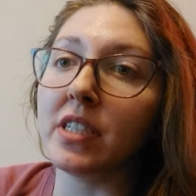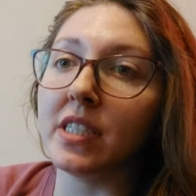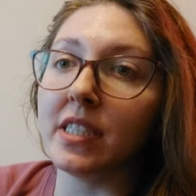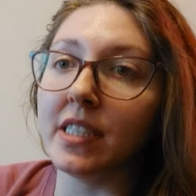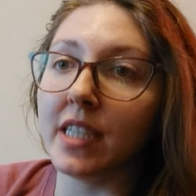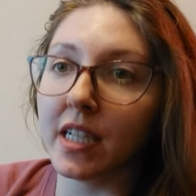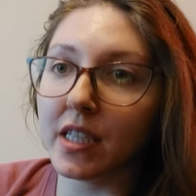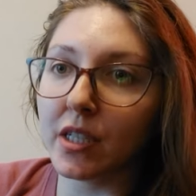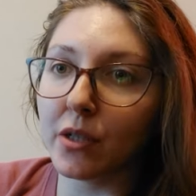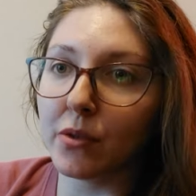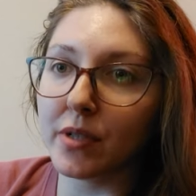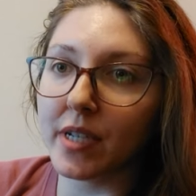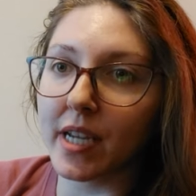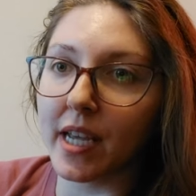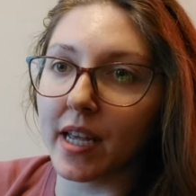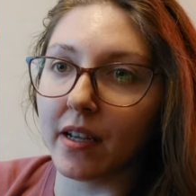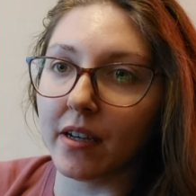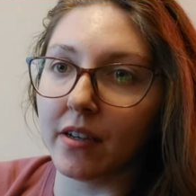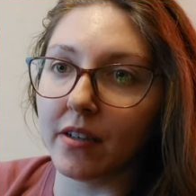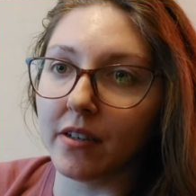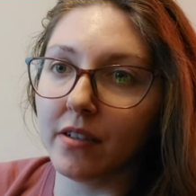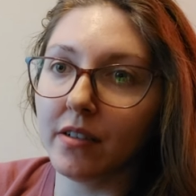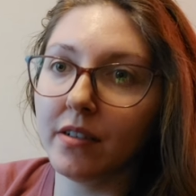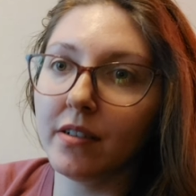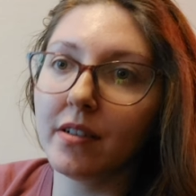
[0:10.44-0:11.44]

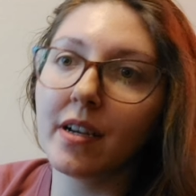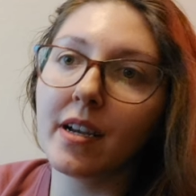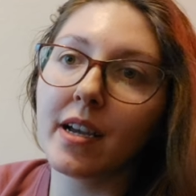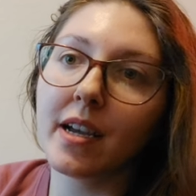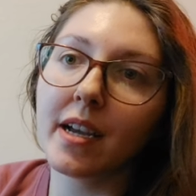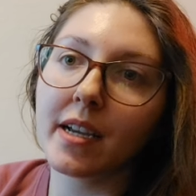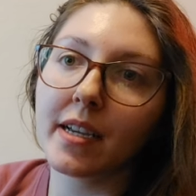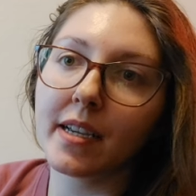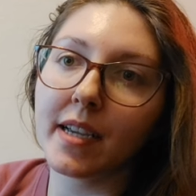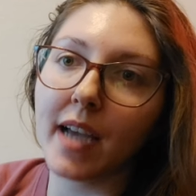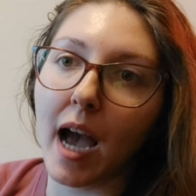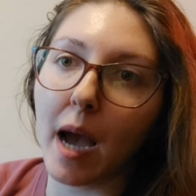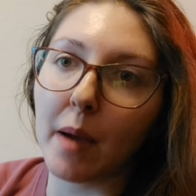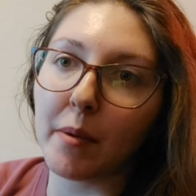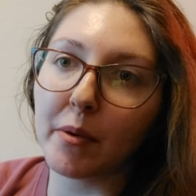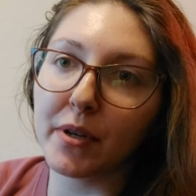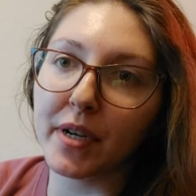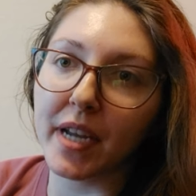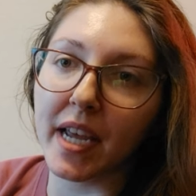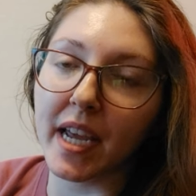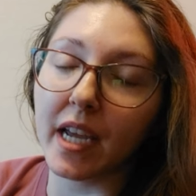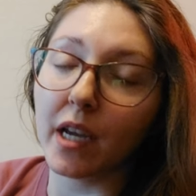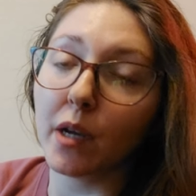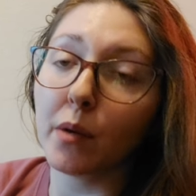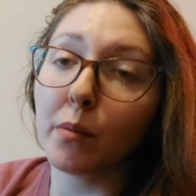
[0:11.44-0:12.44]
Yellowtail
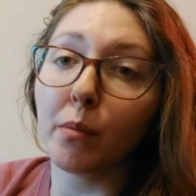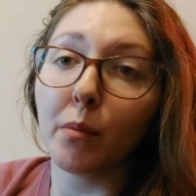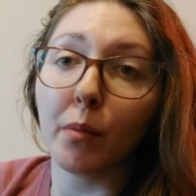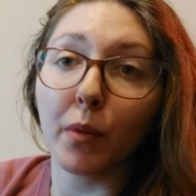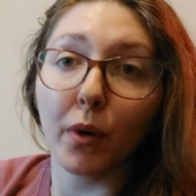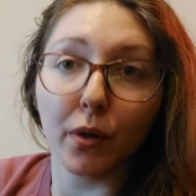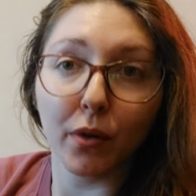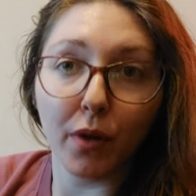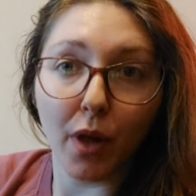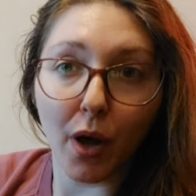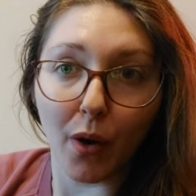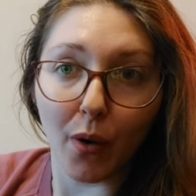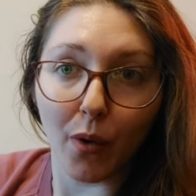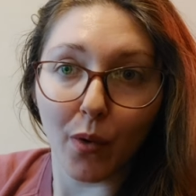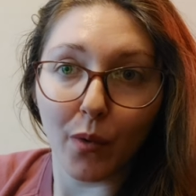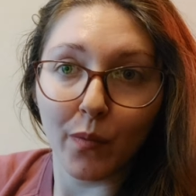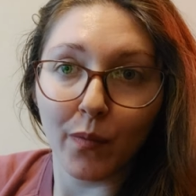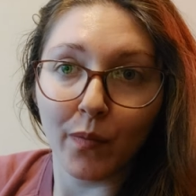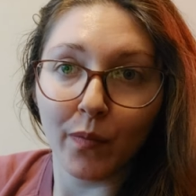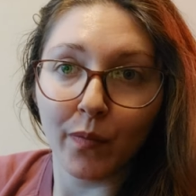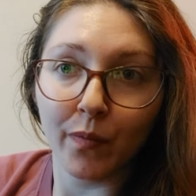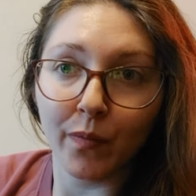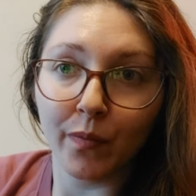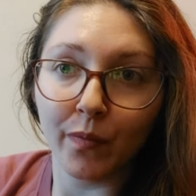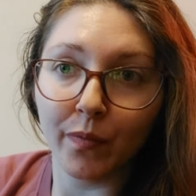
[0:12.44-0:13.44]
Cabernet Merlot.
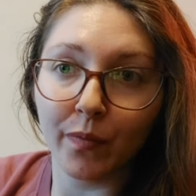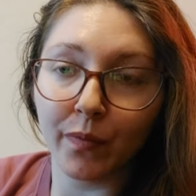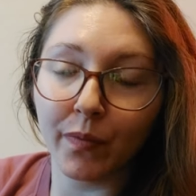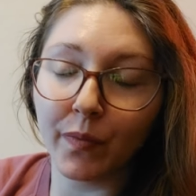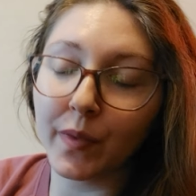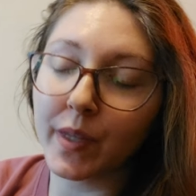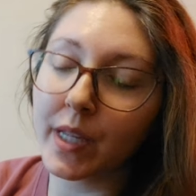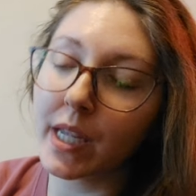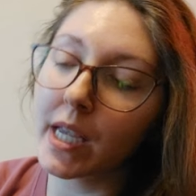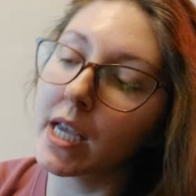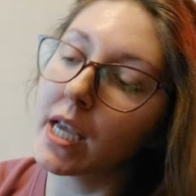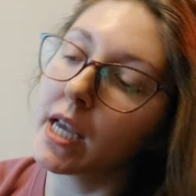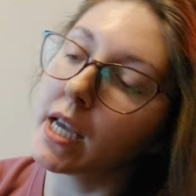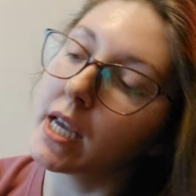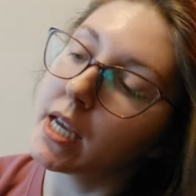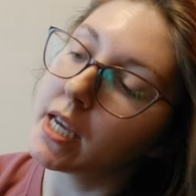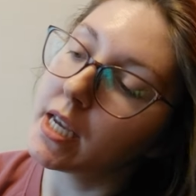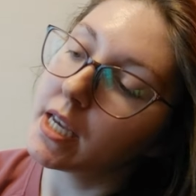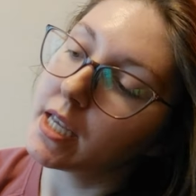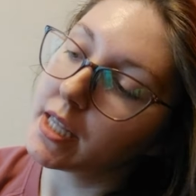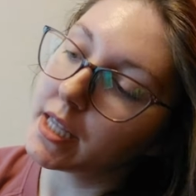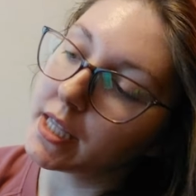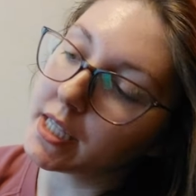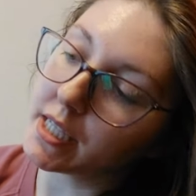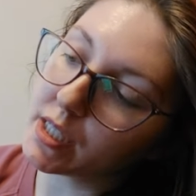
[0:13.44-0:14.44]

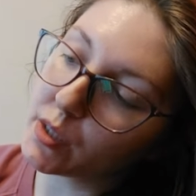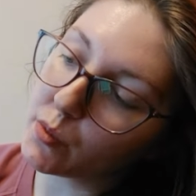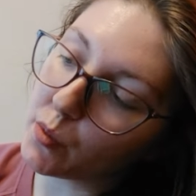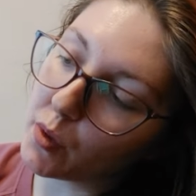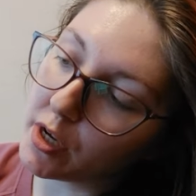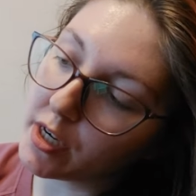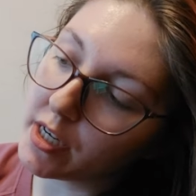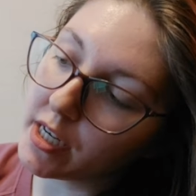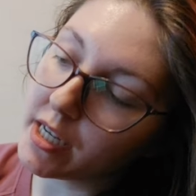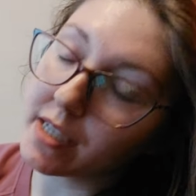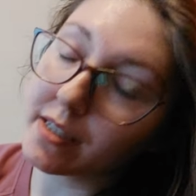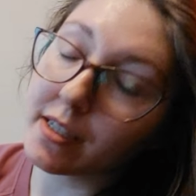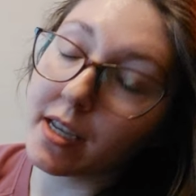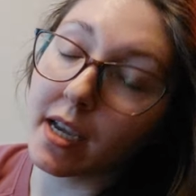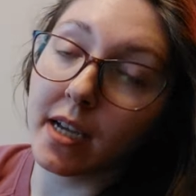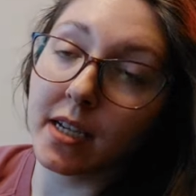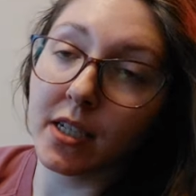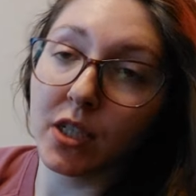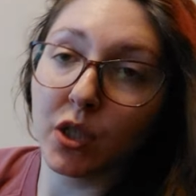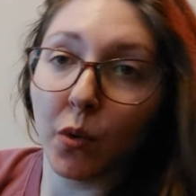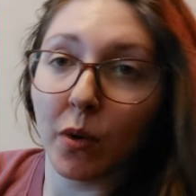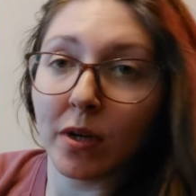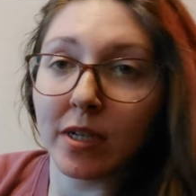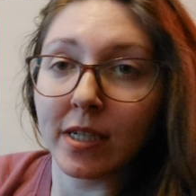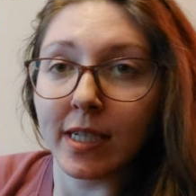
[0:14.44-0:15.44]
This one is a
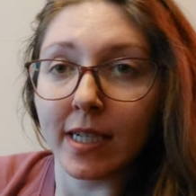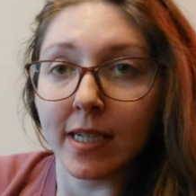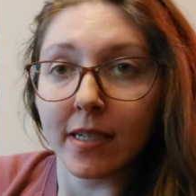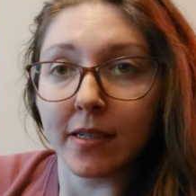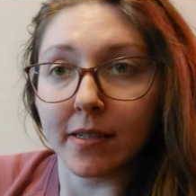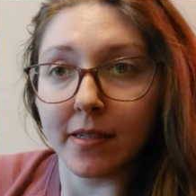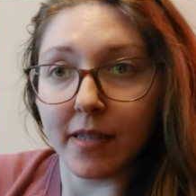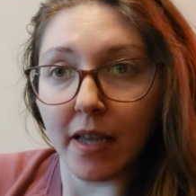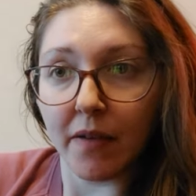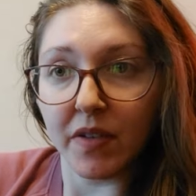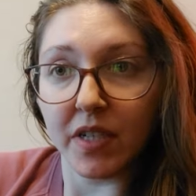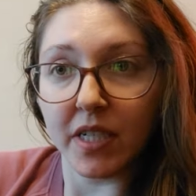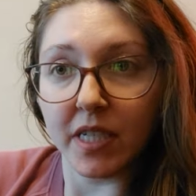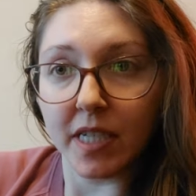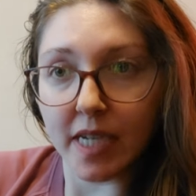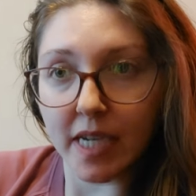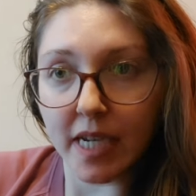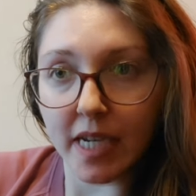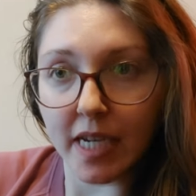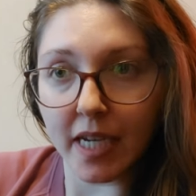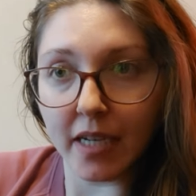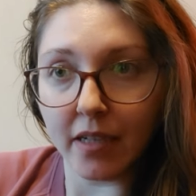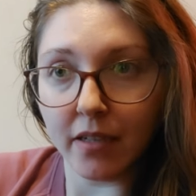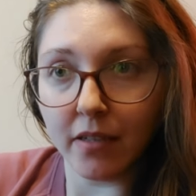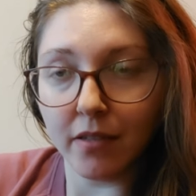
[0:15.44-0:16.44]

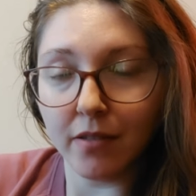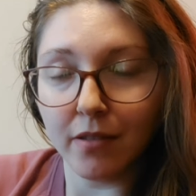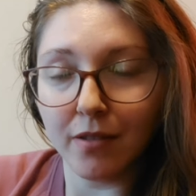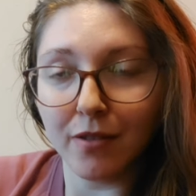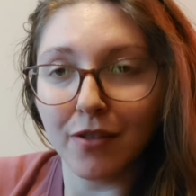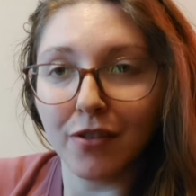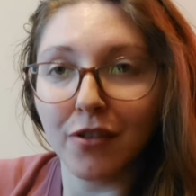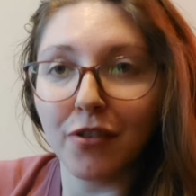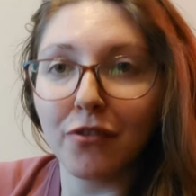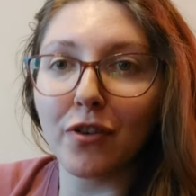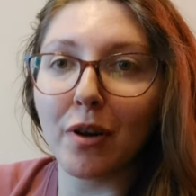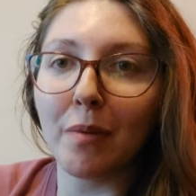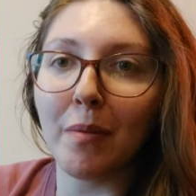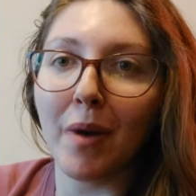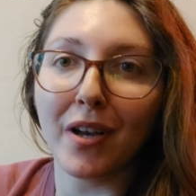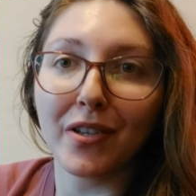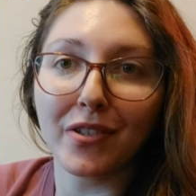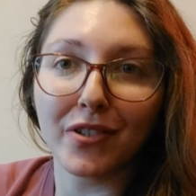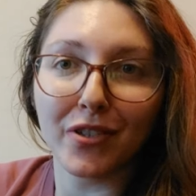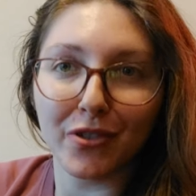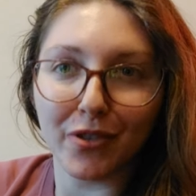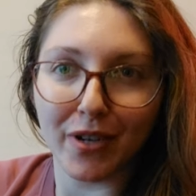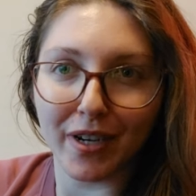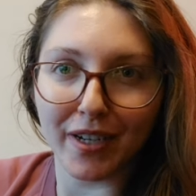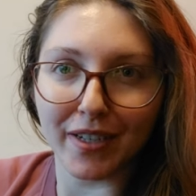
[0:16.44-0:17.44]
2017 from
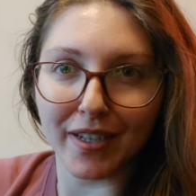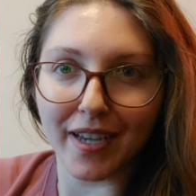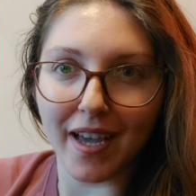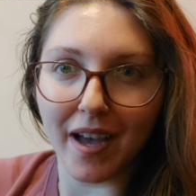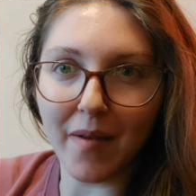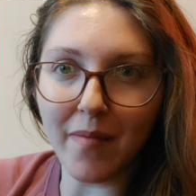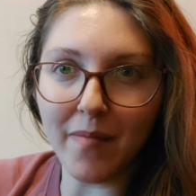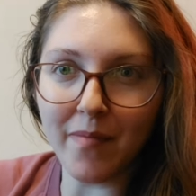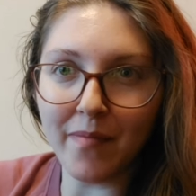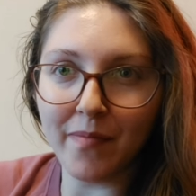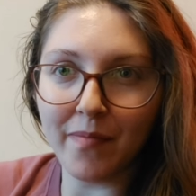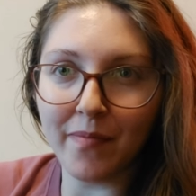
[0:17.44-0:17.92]
Australia.